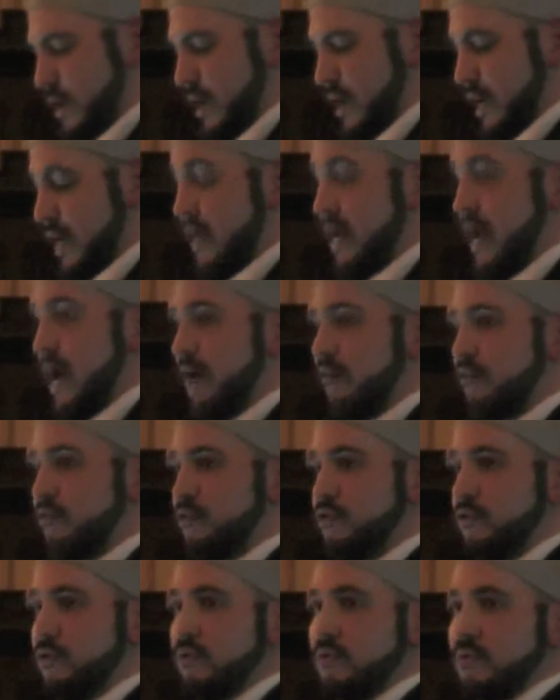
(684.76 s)
He
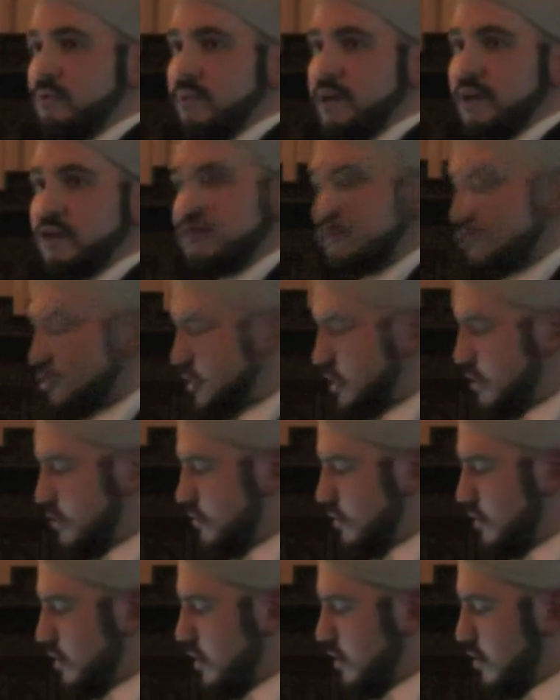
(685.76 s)
has to make sure
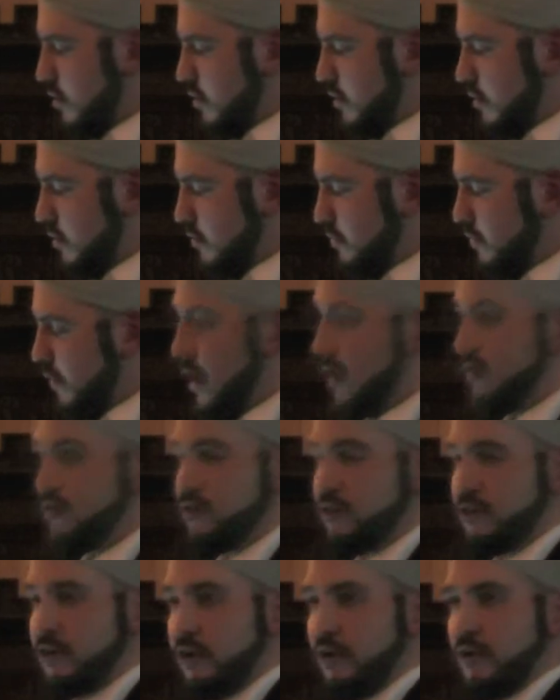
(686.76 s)
she's
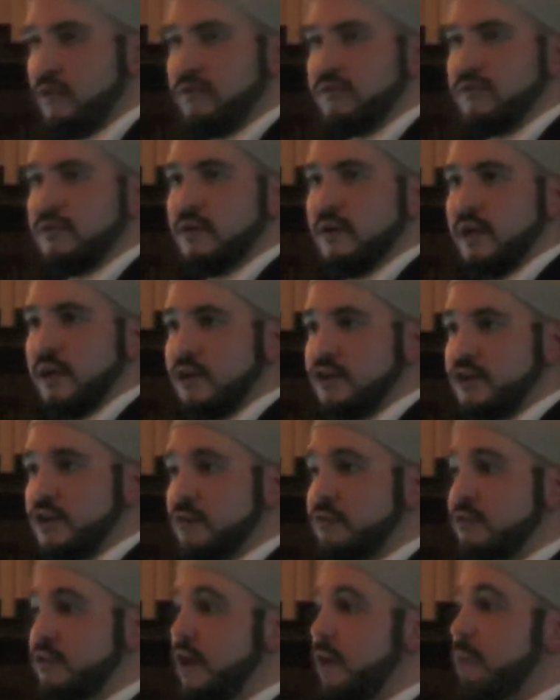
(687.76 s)
fed, clothed, and
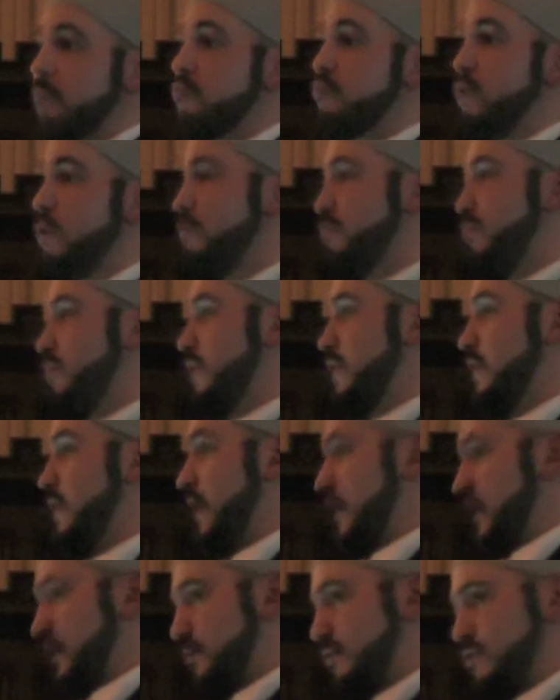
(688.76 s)
sheltered appropriately,
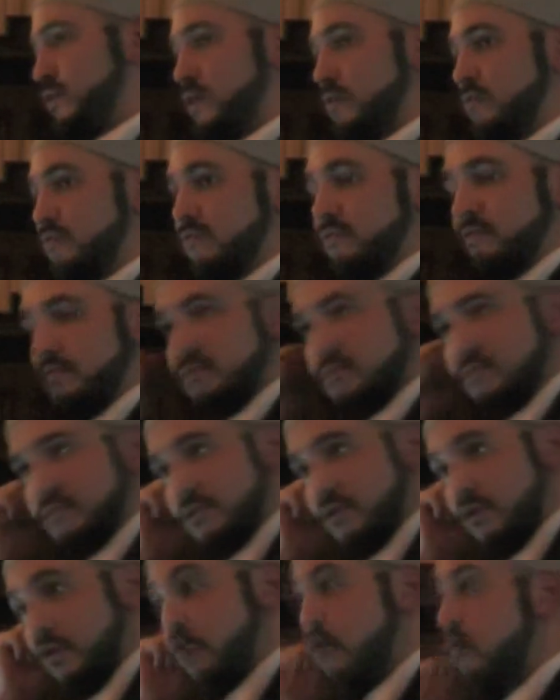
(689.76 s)
like himself,
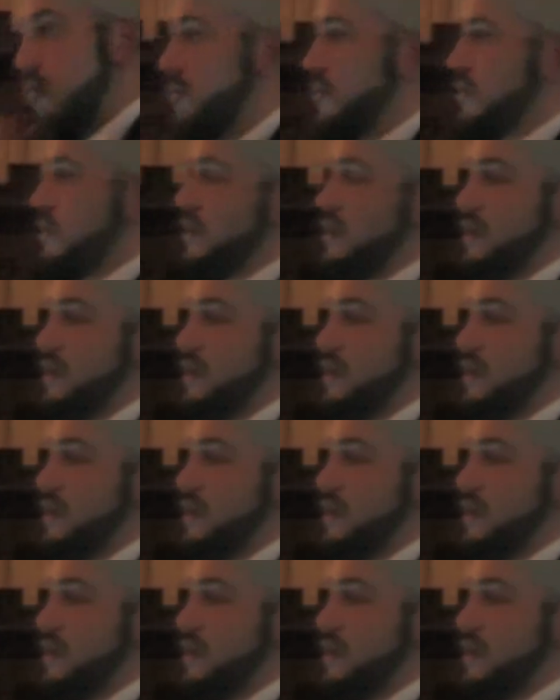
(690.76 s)
or